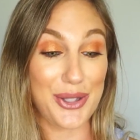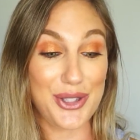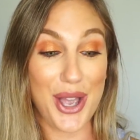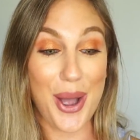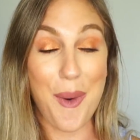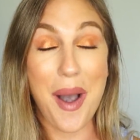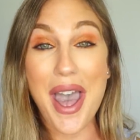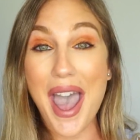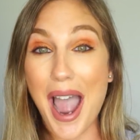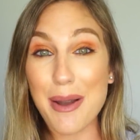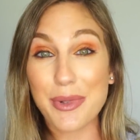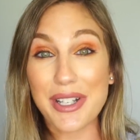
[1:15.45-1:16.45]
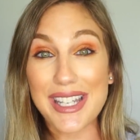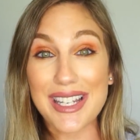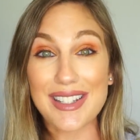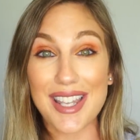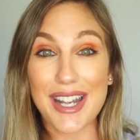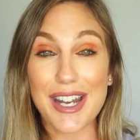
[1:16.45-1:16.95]
So I'm really
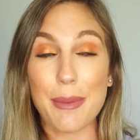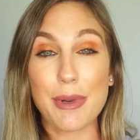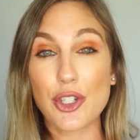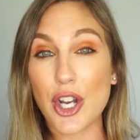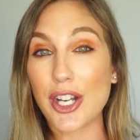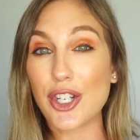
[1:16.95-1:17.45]
excited. I'm going to try